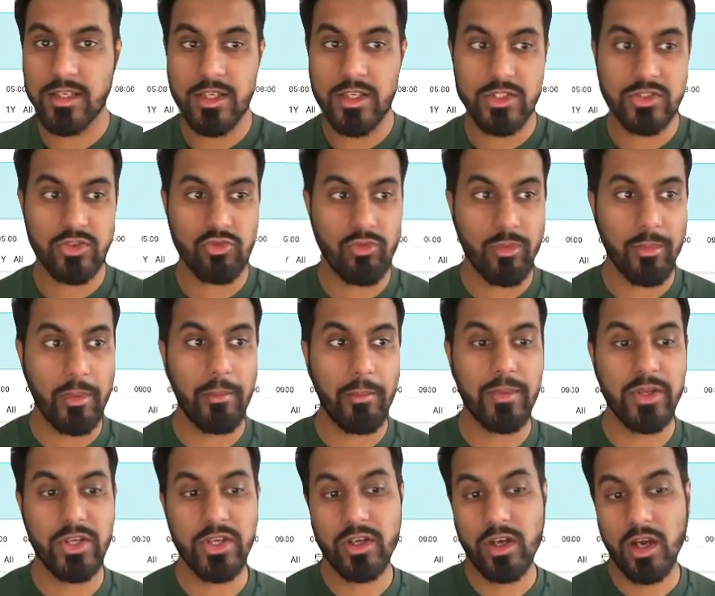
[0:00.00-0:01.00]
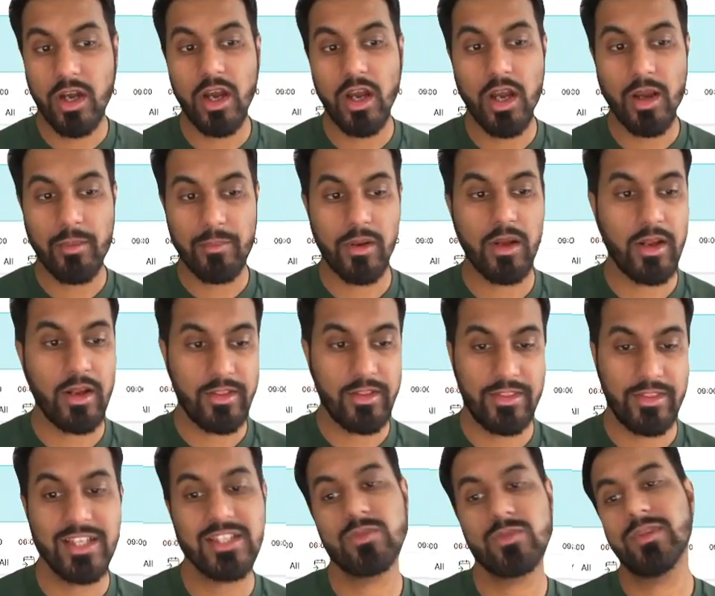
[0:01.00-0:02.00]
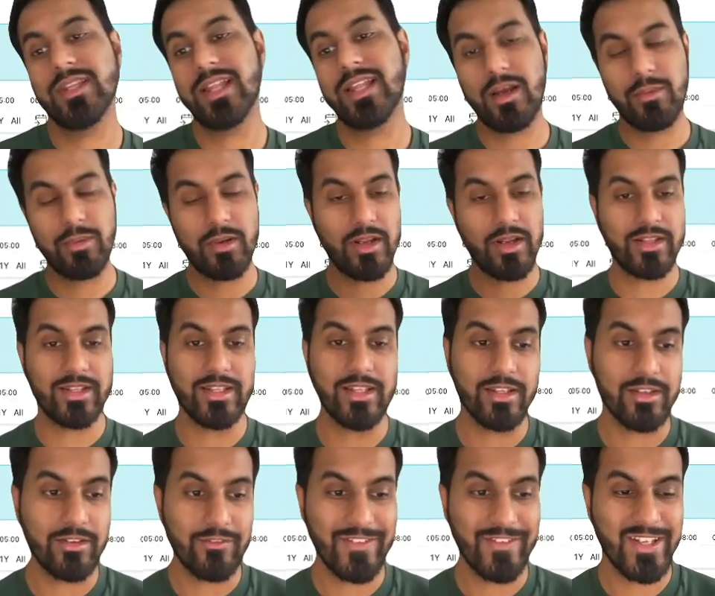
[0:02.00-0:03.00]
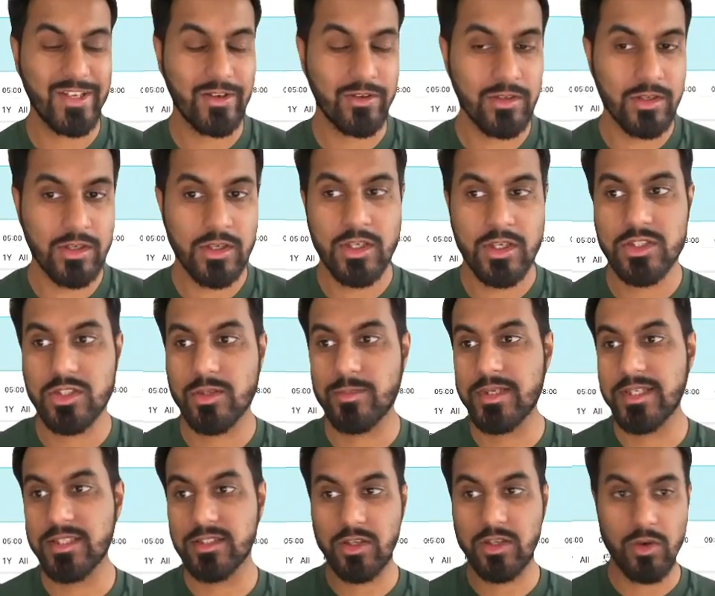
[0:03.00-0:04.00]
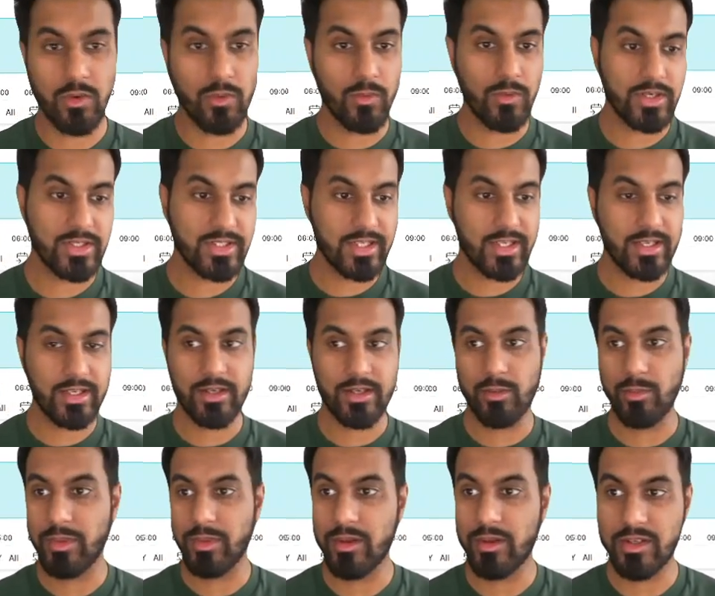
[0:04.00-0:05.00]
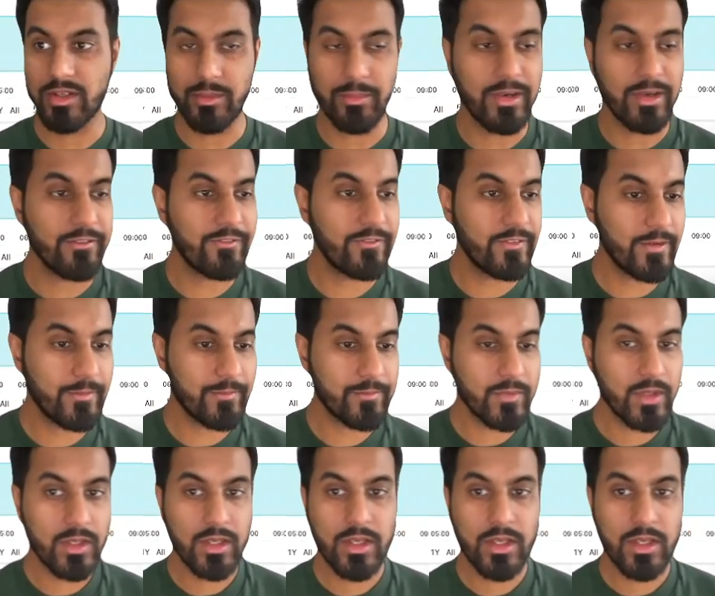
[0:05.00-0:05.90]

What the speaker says: So remember, you can't apply this without applying the other video. So please go and watch that. It will be at your benefit.